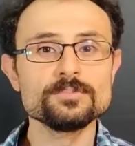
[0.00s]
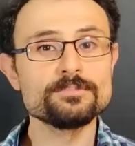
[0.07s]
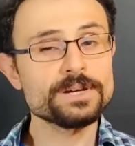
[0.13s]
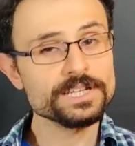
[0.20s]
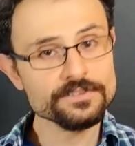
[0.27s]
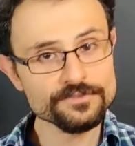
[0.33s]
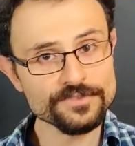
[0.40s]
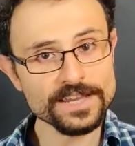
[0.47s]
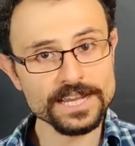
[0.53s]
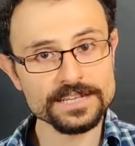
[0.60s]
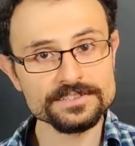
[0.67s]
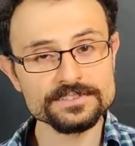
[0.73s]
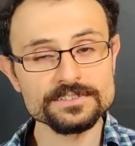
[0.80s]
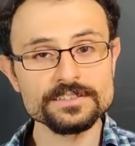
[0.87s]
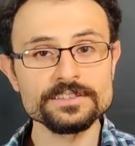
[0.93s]
but in
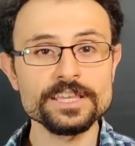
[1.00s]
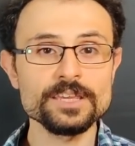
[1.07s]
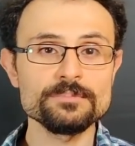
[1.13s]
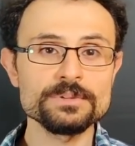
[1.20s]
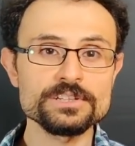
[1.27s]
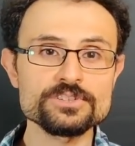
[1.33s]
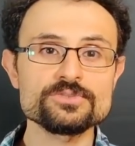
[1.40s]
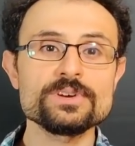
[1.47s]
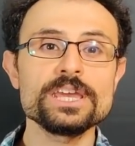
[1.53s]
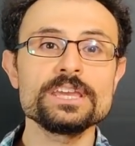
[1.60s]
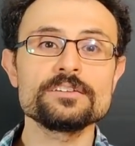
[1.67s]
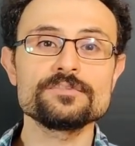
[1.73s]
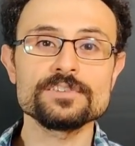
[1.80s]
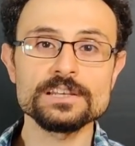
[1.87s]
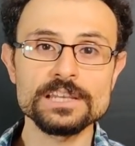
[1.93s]
fact, they
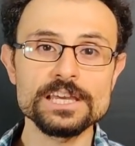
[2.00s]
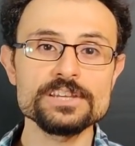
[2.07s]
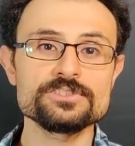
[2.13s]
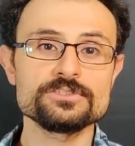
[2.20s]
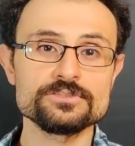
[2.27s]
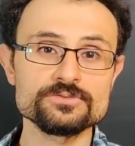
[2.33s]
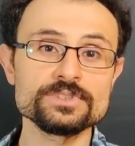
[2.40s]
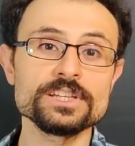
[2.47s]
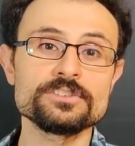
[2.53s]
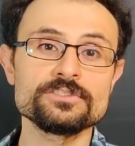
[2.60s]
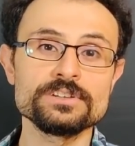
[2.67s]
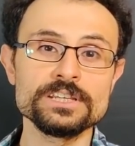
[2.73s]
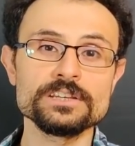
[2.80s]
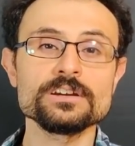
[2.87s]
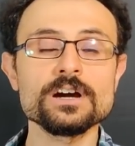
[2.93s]
betray a fallacious
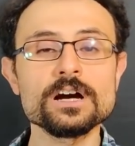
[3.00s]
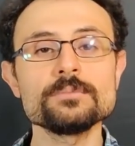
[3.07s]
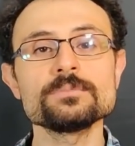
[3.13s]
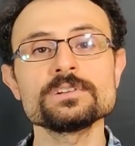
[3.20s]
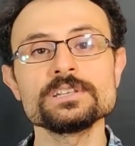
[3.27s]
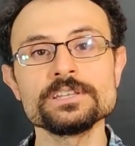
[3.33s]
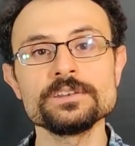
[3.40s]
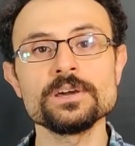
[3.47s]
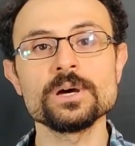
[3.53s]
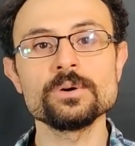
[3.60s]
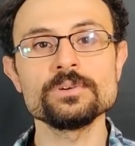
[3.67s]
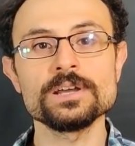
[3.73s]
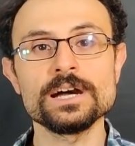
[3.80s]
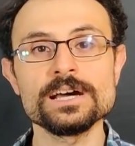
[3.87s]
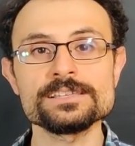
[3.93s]
reasoning commonly
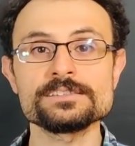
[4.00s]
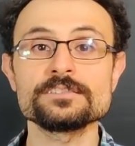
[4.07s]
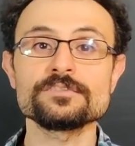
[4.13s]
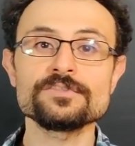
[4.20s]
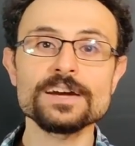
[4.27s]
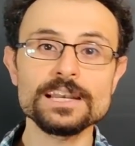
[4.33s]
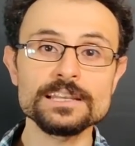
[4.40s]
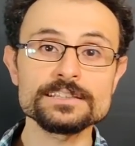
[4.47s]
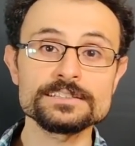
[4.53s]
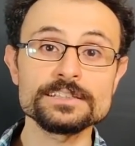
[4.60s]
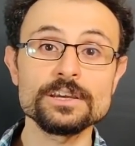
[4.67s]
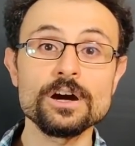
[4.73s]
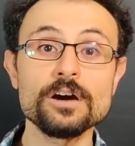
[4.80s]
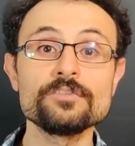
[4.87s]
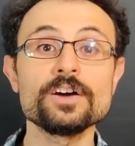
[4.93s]
known as the
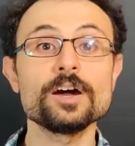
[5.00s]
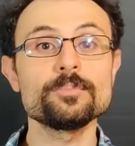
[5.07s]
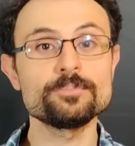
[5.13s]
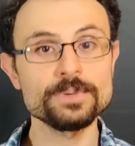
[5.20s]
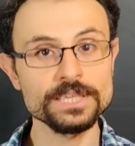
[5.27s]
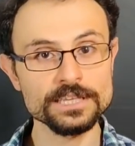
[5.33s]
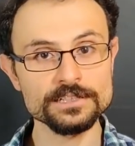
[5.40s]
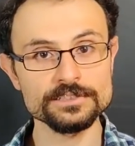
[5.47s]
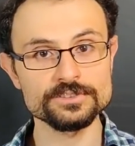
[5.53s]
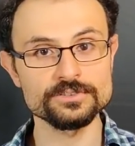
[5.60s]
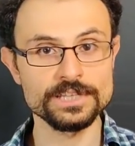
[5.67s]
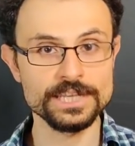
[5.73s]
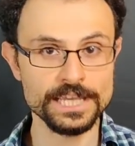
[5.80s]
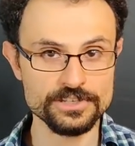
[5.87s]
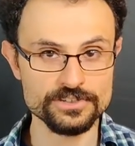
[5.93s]
fallacy of appeal
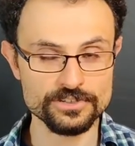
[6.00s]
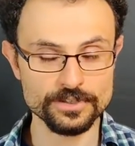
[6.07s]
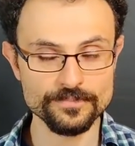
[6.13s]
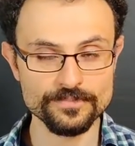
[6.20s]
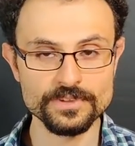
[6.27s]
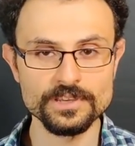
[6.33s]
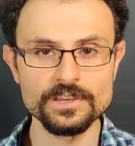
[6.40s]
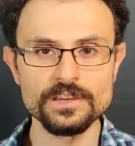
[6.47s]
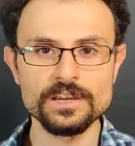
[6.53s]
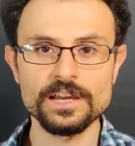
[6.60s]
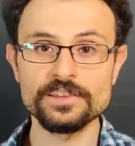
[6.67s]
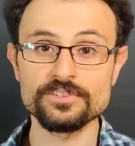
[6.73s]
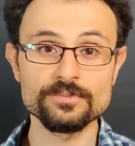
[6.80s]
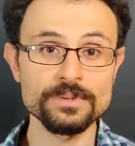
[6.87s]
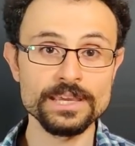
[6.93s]
to nature.
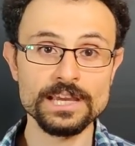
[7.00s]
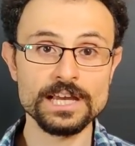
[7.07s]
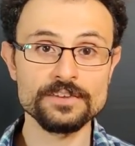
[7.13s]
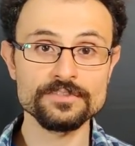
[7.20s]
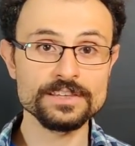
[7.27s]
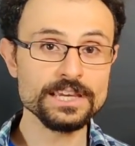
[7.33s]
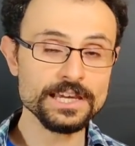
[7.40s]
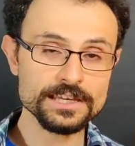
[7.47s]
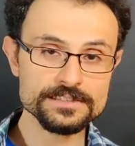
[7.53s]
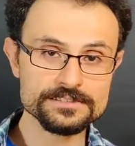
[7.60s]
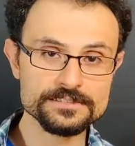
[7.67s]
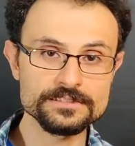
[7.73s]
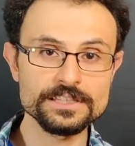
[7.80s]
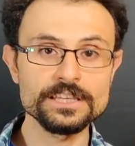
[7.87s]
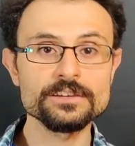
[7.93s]
As you may have
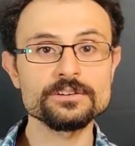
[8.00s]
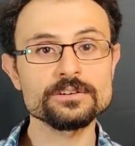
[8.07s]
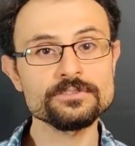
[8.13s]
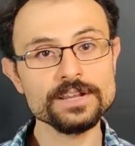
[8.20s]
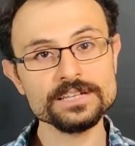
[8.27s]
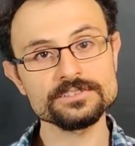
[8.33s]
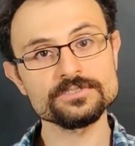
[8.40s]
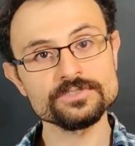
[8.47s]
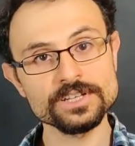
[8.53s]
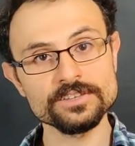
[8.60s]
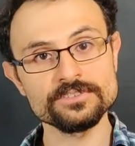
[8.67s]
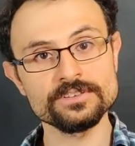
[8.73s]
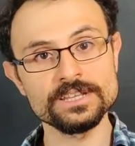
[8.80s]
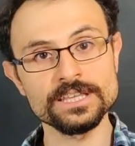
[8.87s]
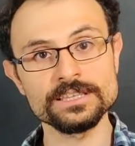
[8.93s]
guessed, the incorrect
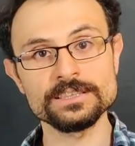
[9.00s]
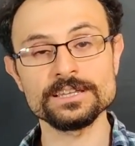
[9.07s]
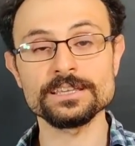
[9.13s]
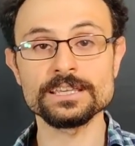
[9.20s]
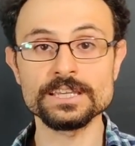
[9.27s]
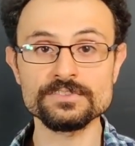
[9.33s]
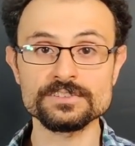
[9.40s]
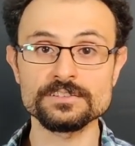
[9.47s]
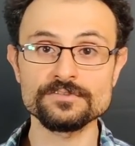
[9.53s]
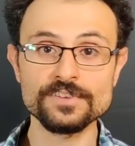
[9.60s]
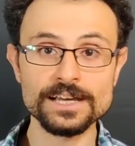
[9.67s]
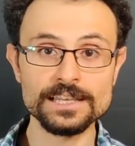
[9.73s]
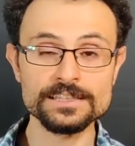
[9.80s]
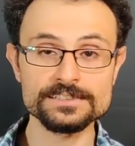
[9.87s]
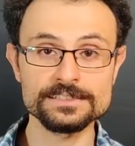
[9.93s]
reasoning that gives the
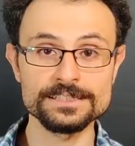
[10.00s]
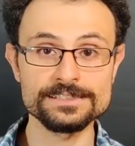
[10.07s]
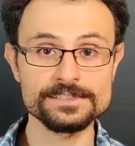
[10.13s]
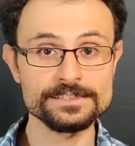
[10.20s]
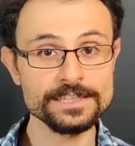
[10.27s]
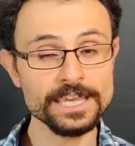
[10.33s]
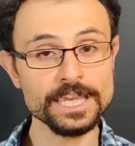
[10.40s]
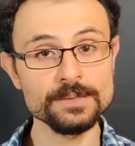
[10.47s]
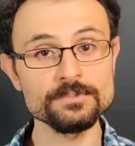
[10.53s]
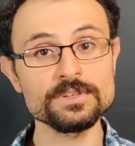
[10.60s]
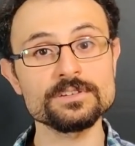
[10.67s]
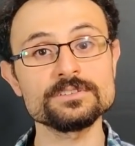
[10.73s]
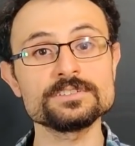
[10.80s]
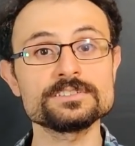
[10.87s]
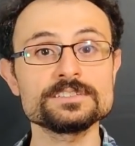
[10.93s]
fallacy its name
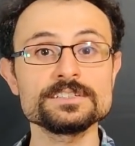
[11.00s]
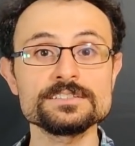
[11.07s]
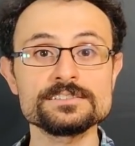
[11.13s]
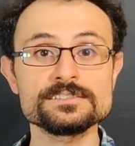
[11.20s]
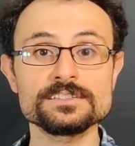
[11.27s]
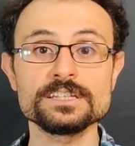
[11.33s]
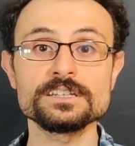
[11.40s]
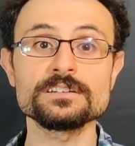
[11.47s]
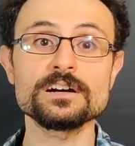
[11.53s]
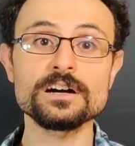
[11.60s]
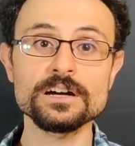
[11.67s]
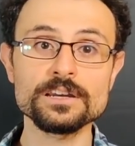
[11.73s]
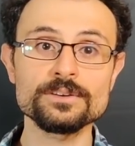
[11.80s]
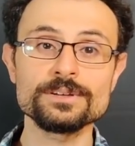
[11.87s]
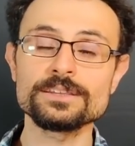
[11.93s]
consists in
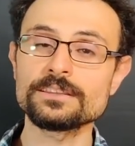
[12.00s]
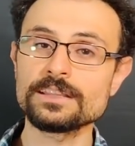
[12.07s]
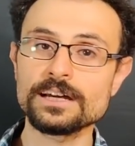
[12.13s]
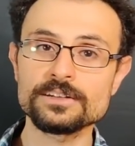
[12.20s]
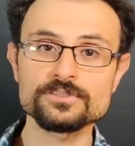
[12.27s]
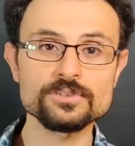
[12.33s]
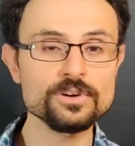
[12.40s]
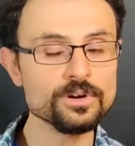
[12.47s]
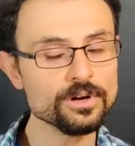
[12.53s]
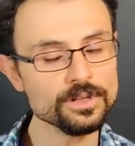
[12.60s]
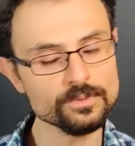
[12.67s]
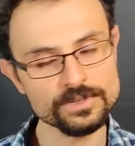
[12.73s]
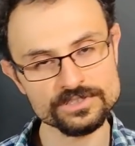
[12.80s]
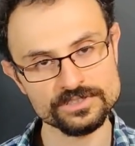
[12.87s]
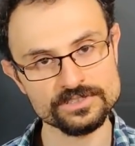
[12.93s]
arguing that
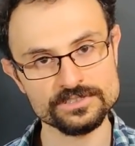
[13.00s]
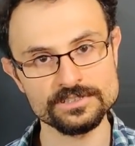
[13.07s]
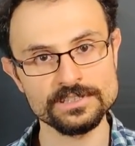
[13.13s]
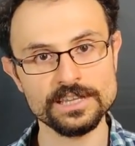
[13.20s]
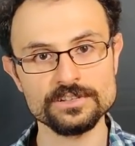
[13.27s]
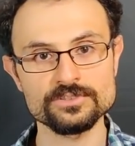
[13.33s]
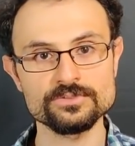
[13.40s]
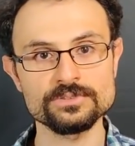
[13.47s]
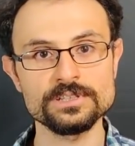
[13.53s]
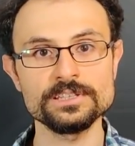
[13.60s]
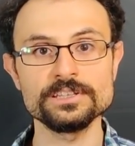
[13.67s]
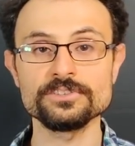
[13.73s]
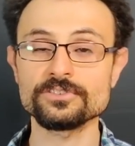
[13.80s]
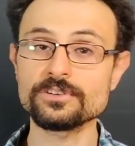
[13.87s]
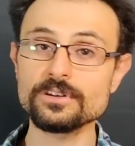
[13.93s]
all which is natural
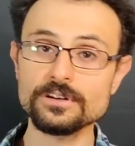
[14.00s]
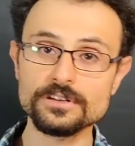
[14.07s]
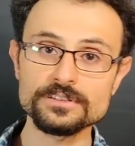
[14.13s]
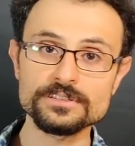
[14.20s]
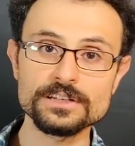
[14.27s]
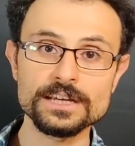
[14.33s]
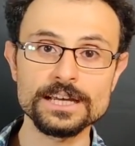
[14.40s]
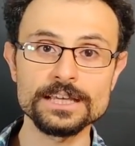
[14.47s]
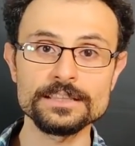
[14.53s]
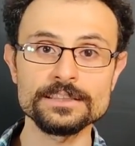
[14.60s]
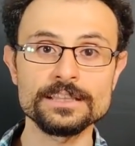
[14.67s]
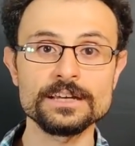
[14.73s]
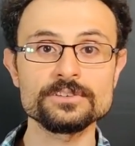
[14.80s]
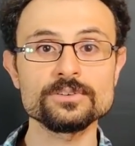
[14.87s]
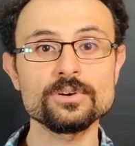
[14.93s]
is good
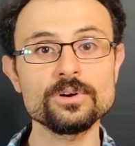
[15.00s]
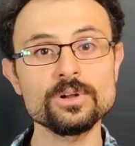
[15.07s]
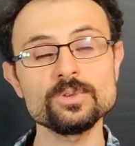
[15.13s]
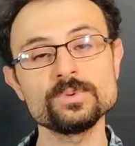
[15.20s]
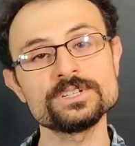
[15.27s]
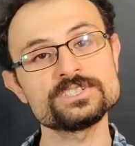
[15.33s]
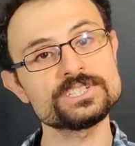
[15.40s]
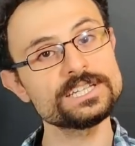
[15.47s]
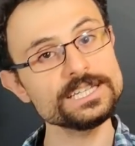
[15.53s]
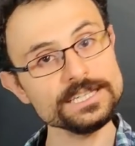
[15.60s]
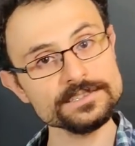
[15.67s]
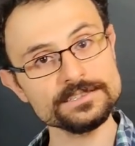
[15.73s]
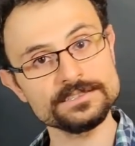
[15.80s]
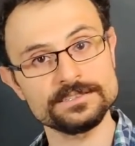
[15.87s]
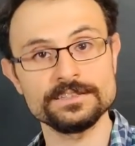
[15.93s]
and that all which
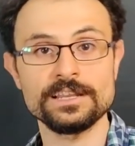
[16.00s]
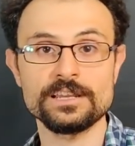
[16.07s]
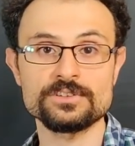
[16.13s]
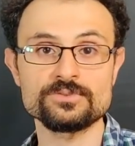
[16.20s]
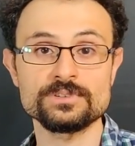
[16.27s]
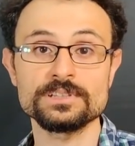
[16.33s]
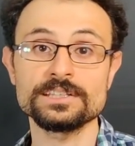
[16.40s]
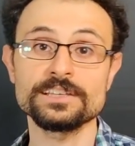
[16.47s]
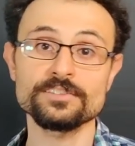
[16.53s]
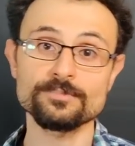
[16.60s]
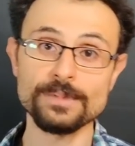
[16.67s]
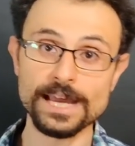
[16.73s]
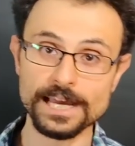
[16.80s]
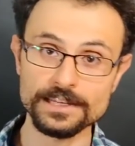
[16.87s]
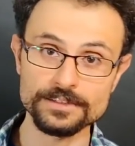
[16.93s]
isn't natural is
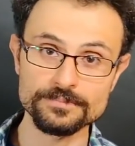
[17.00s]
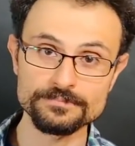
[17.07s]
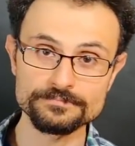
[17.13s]
bad.